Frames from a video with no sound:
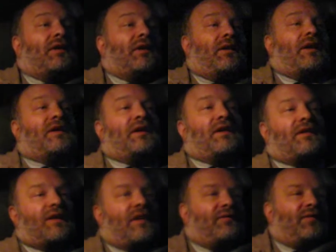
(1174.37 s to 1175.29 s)
and I
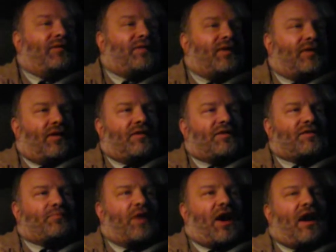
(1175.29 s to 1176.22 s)
needed that
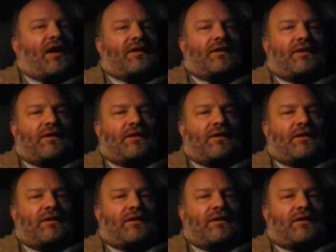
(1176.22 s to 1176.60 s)
$50 bad.